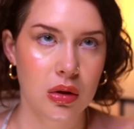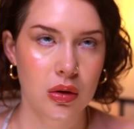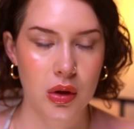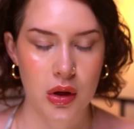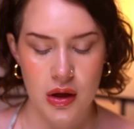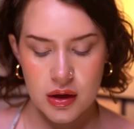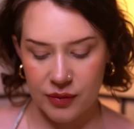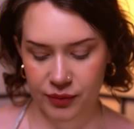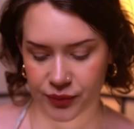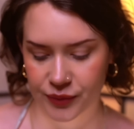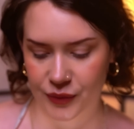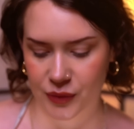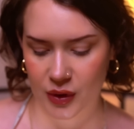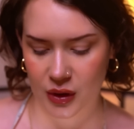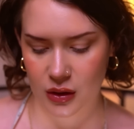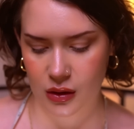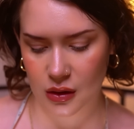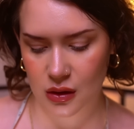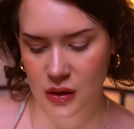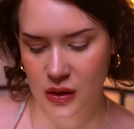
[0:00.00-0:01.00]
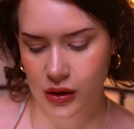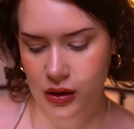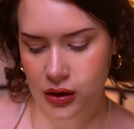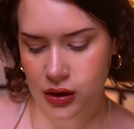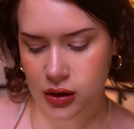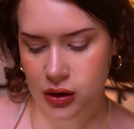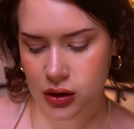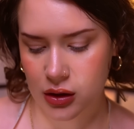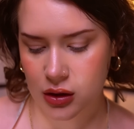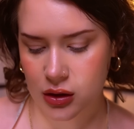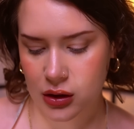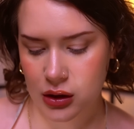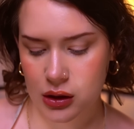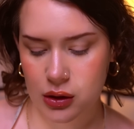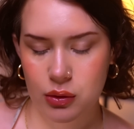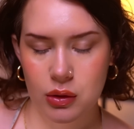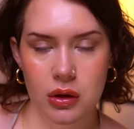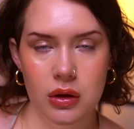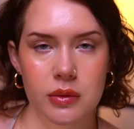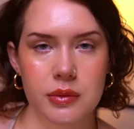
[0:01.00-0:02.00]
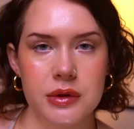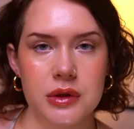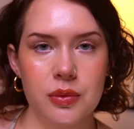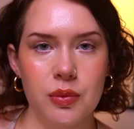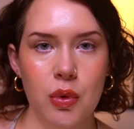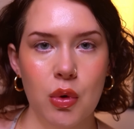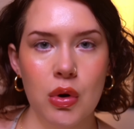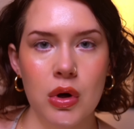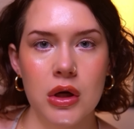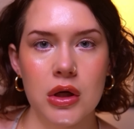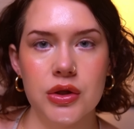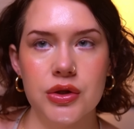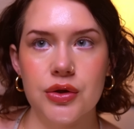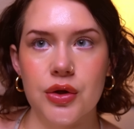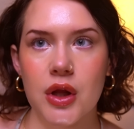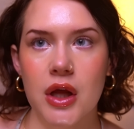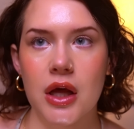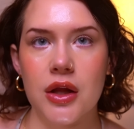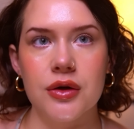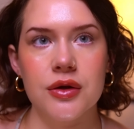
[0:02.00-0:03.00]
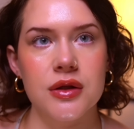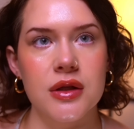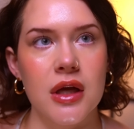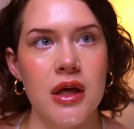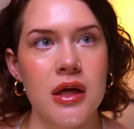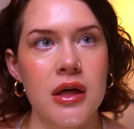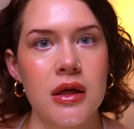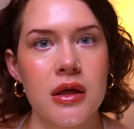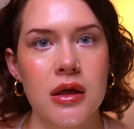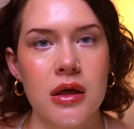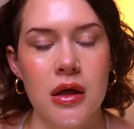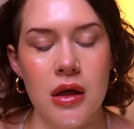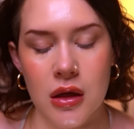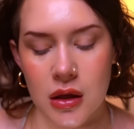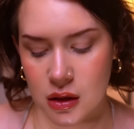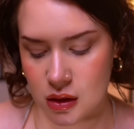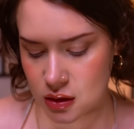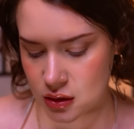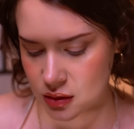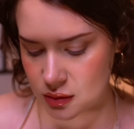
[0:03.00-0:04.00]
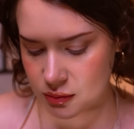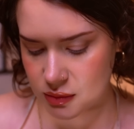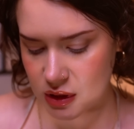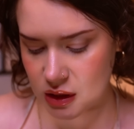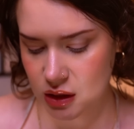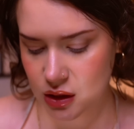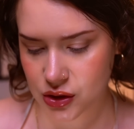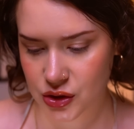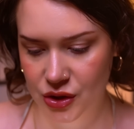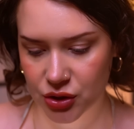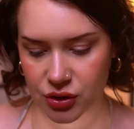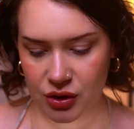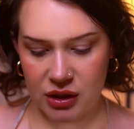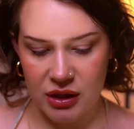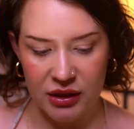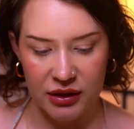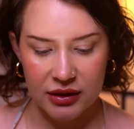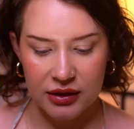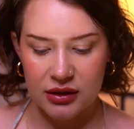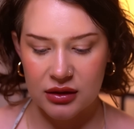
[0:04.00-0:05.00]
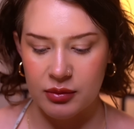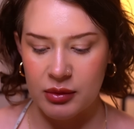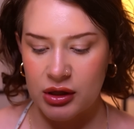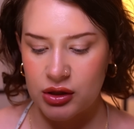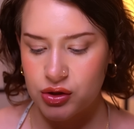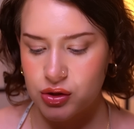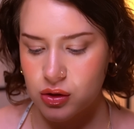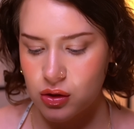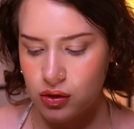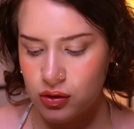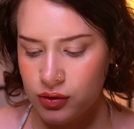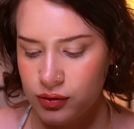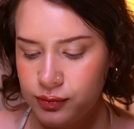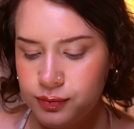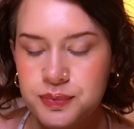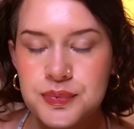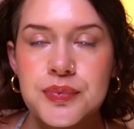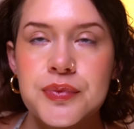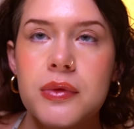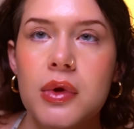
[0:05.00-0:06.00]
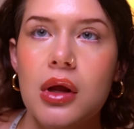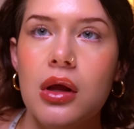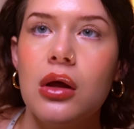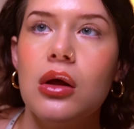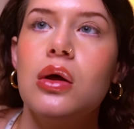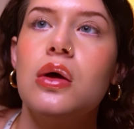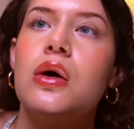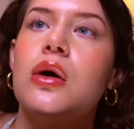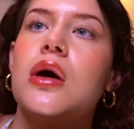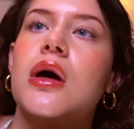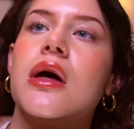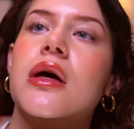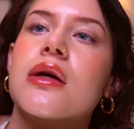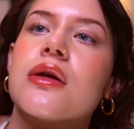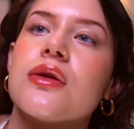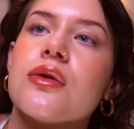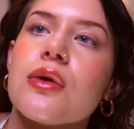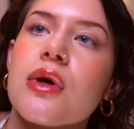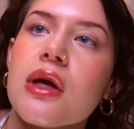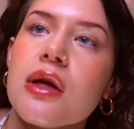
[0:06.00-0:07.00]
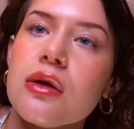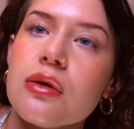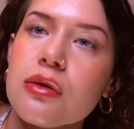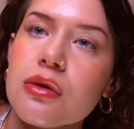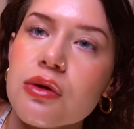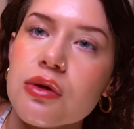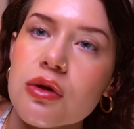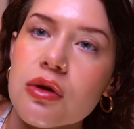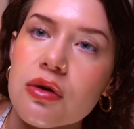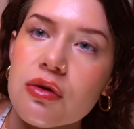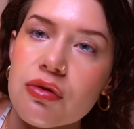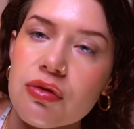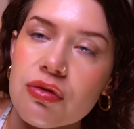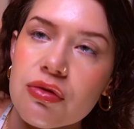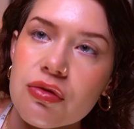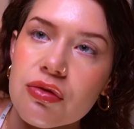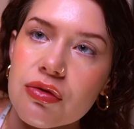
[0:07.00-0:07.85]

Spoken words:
Okay. Go some more to the other side, making sure that it's symmetrical. Okay. Just gonna fill